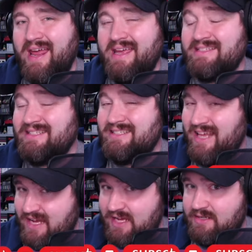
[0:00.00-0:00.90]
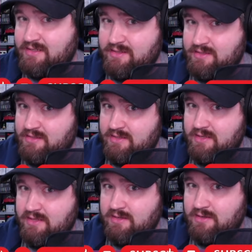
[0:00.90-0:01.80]
a second
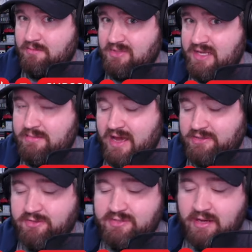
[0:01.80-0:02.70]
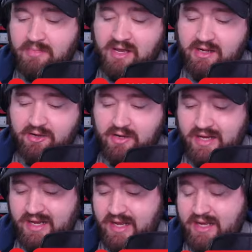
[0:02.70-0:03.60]
complete Master Set binder,
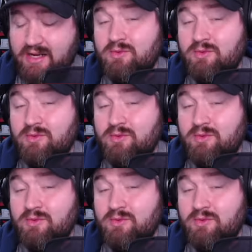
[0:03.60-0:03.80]
and it